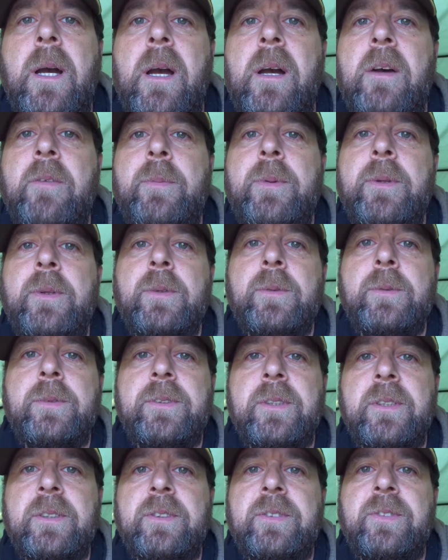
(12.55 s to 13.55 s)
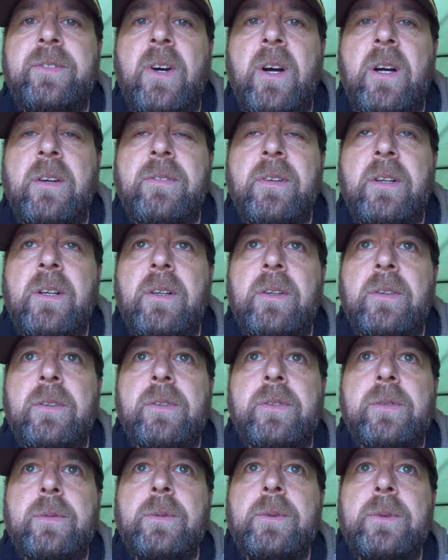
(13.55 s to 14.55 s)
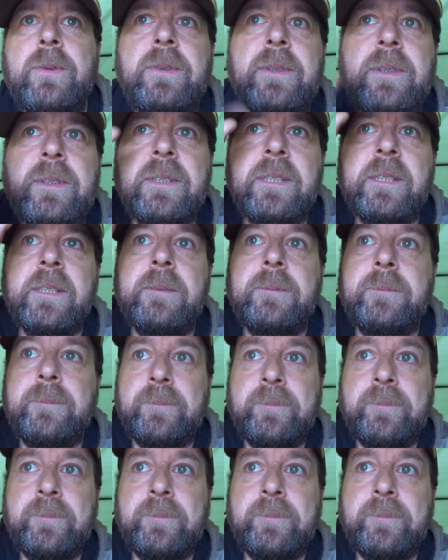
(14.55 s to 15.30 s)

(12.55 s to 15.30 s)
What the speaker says: I've been up since 5 o'clock this morning again.